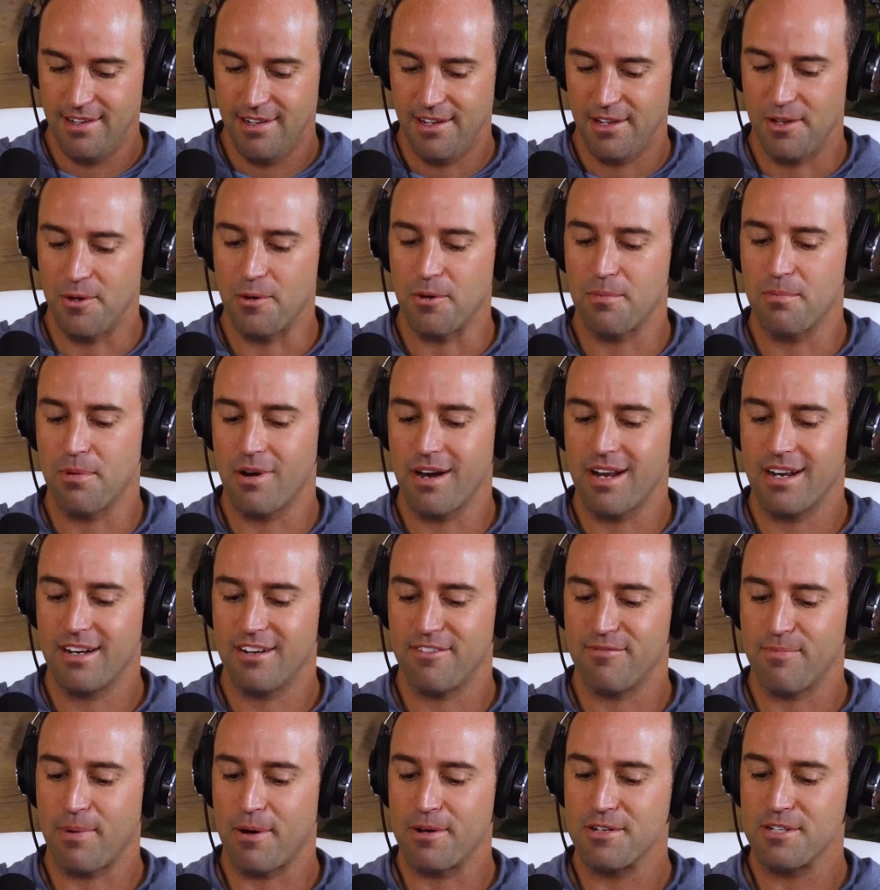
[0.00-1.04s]
Your brand
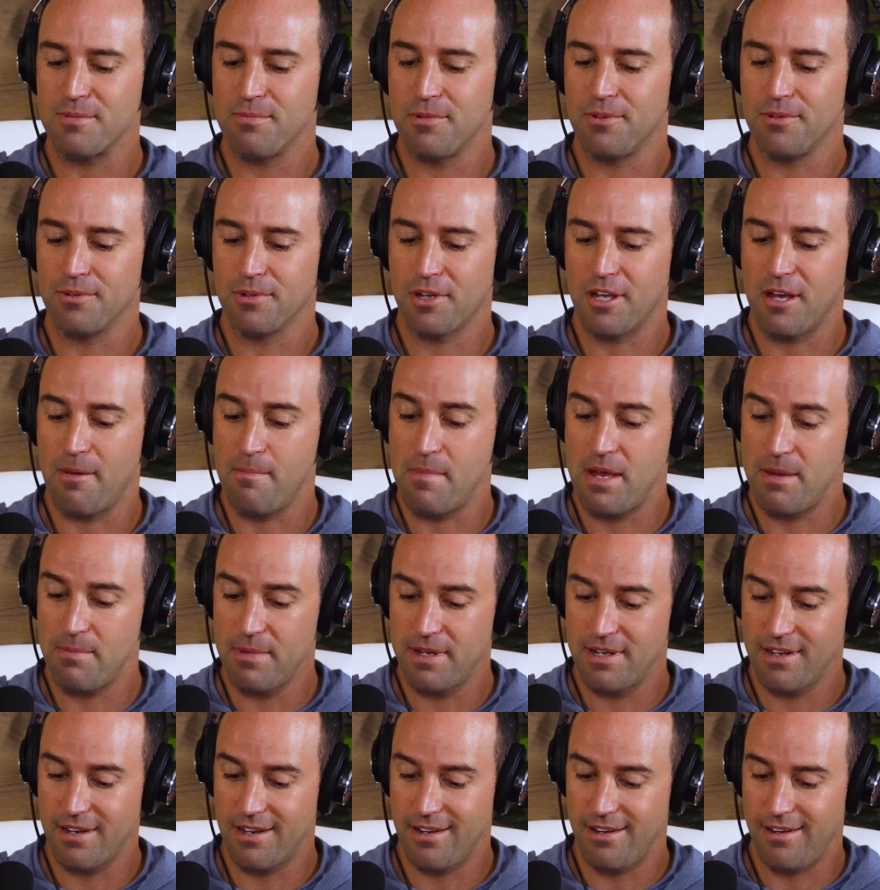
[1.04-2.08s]
of personal
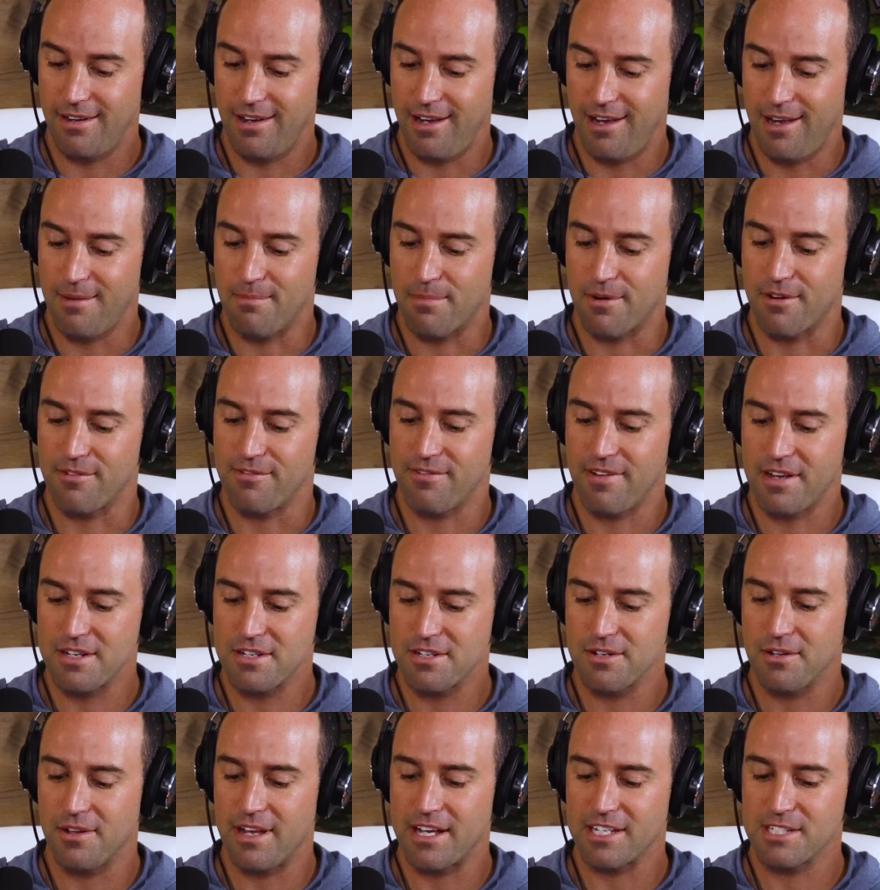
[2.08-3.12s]
commitment and
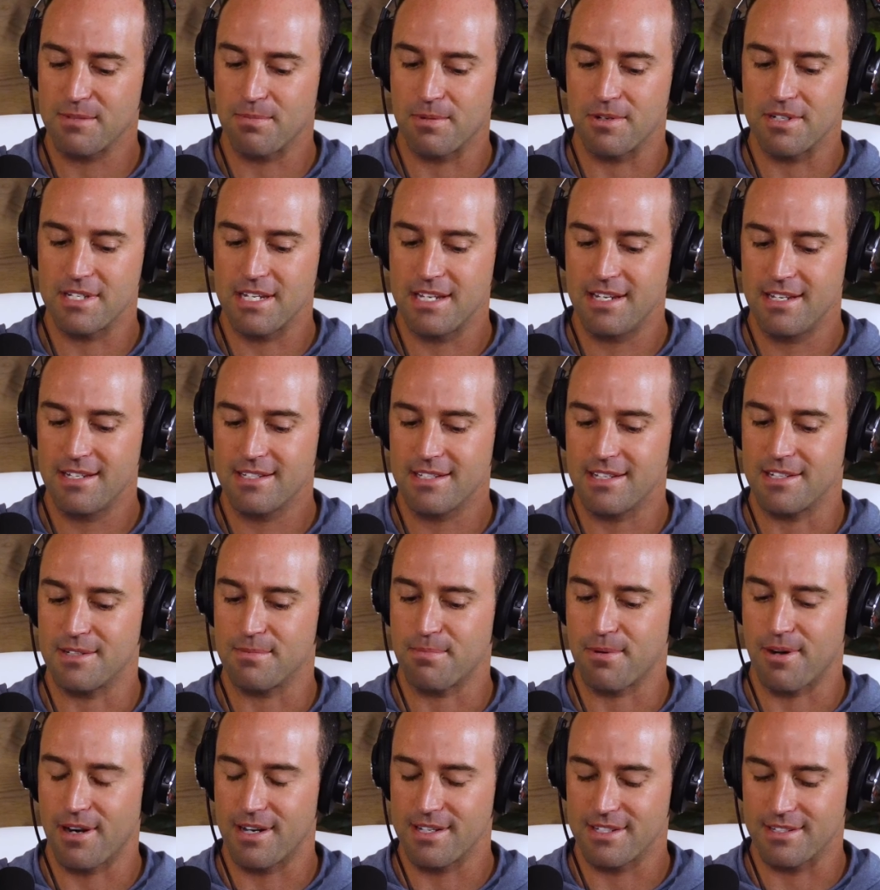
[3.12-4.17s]
professional expertise is
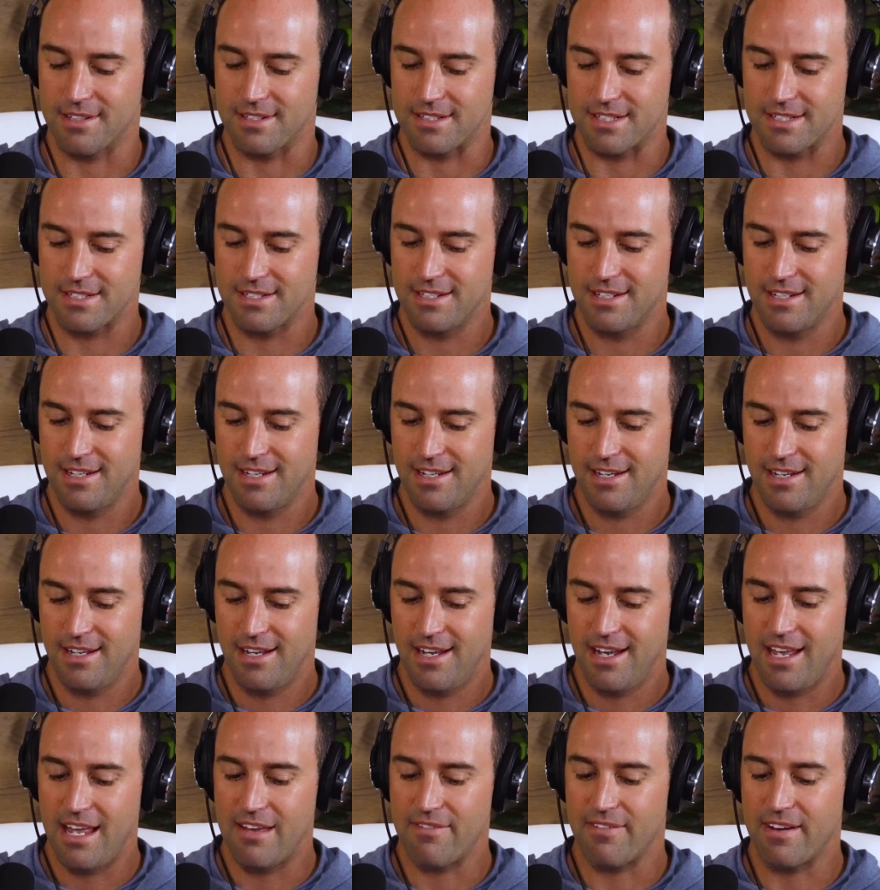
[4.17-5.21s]
priceless.
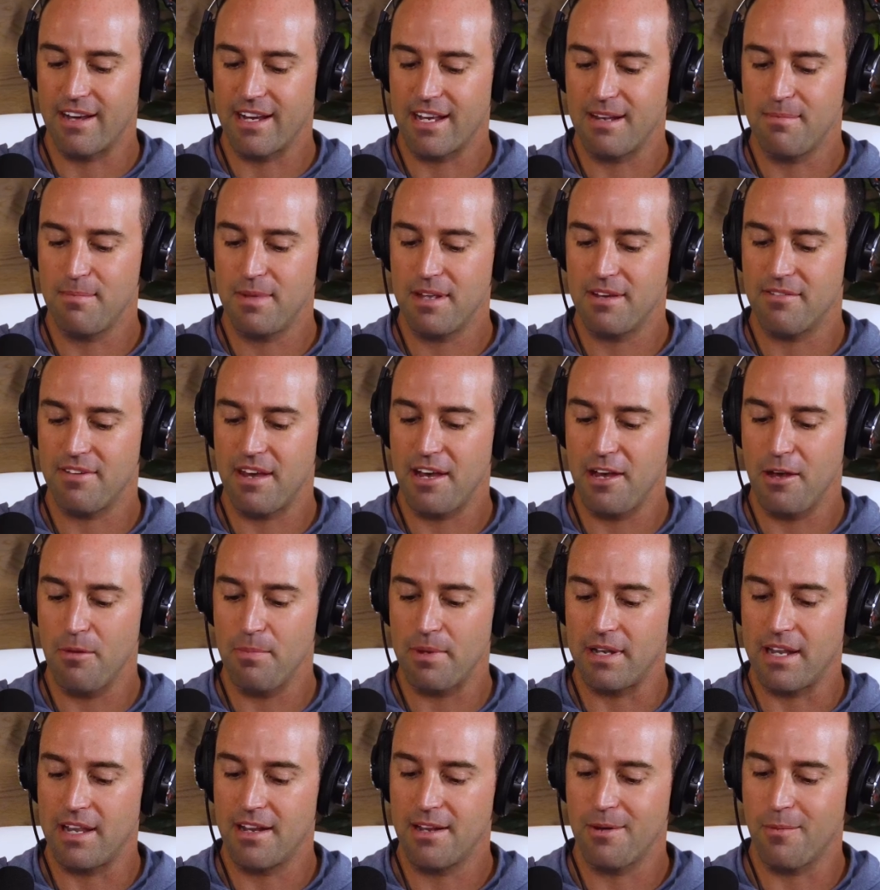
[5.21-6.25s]
If I can be of help
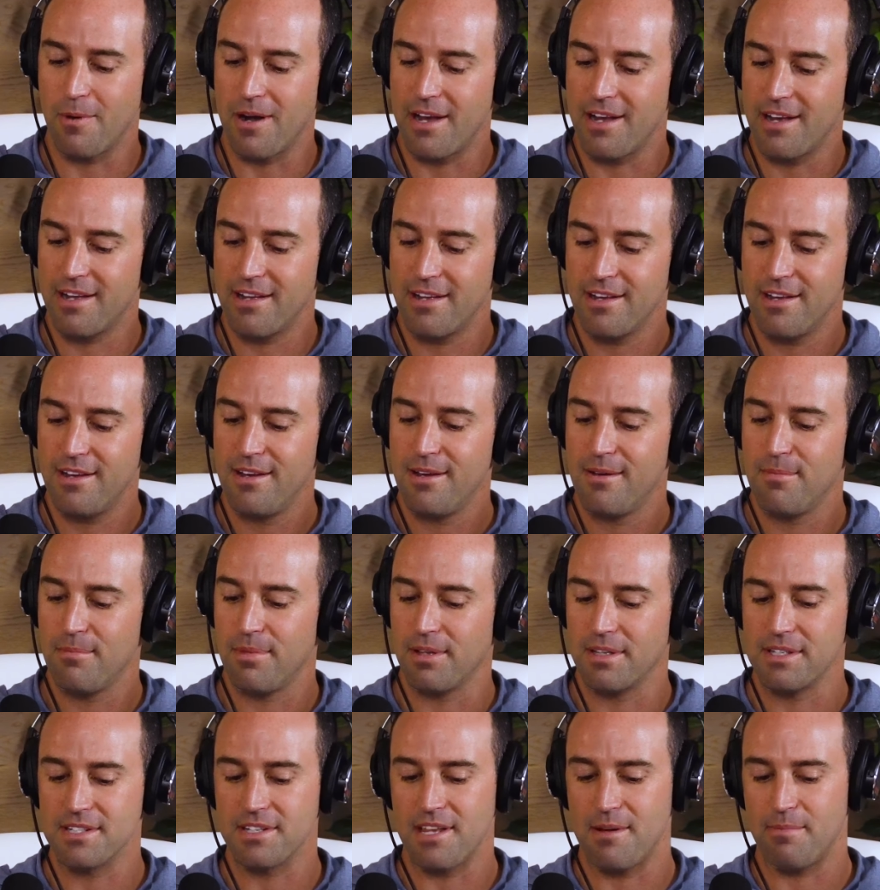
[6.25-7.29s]
in any way,
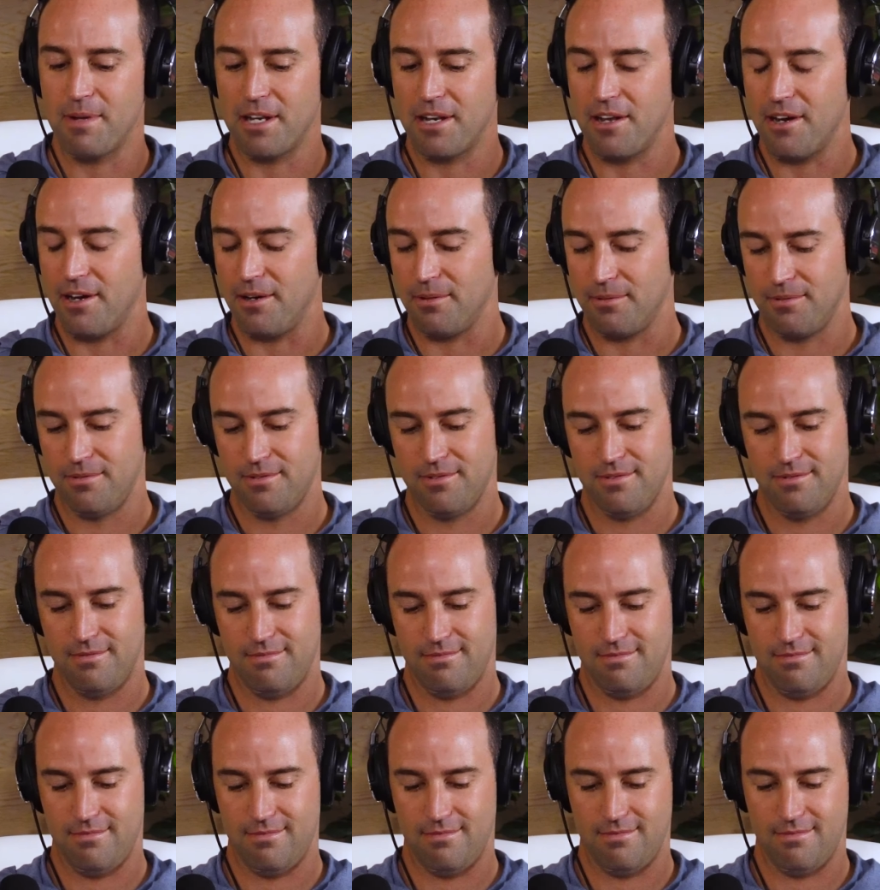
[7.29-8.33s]
please let me know.
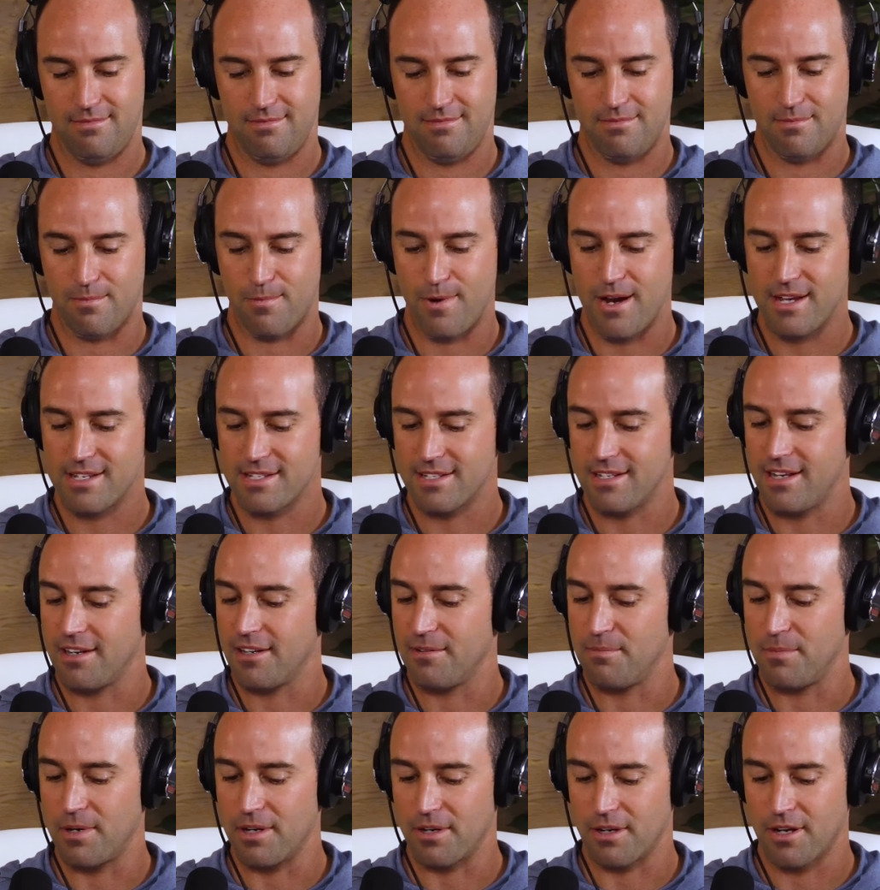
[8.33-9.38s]
Ray
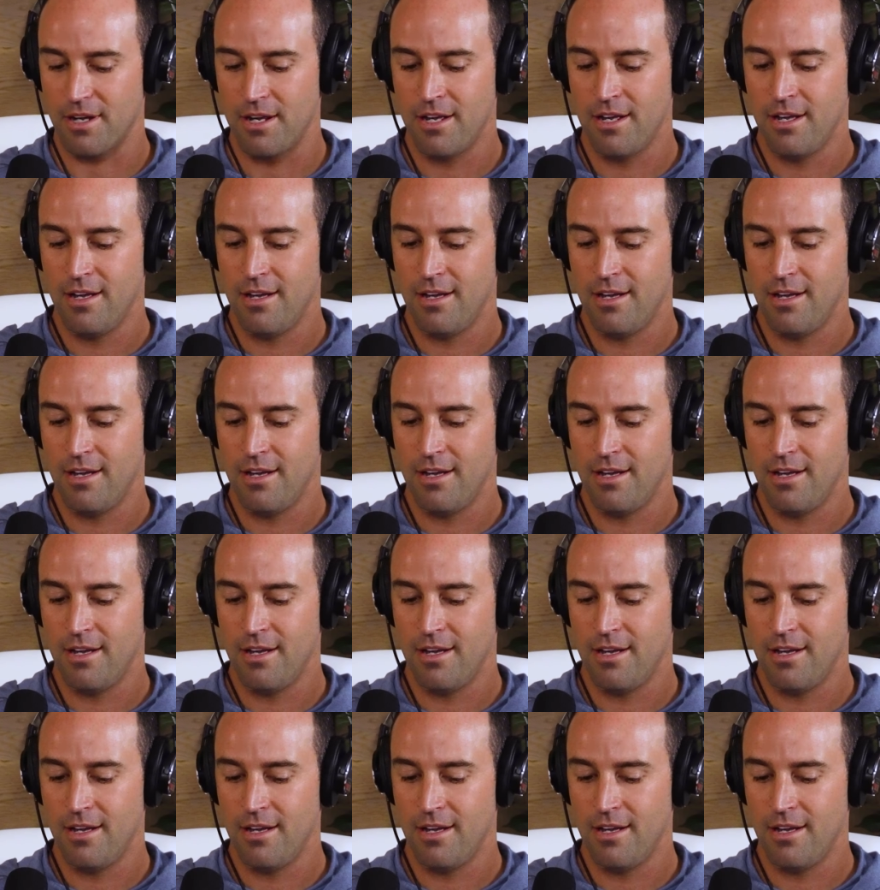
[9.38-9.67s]
Sonnenberg.